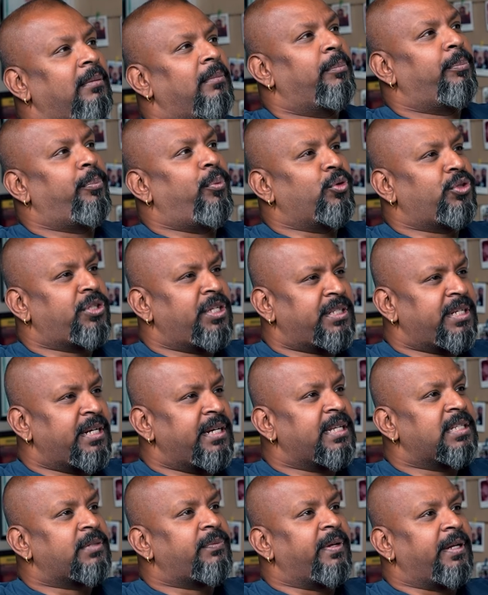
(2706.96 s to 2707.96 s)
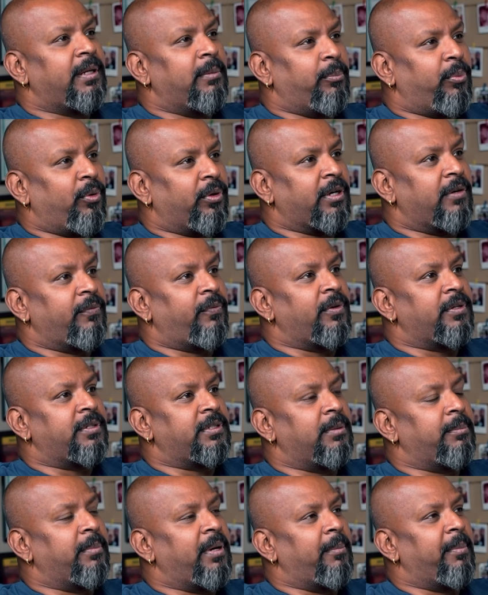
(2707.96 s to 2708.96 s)
Positioning is very important for
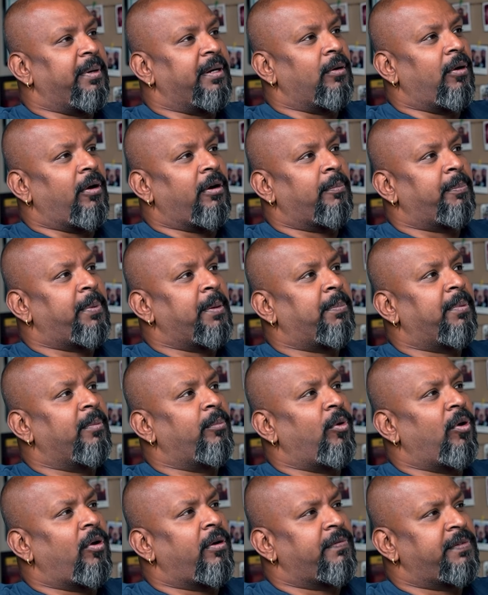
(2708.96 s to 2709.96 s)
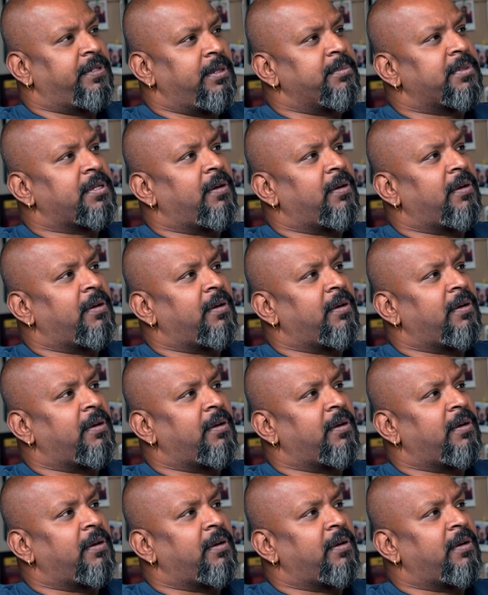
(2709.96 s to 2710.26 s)
gym. I mean, a lot of gyms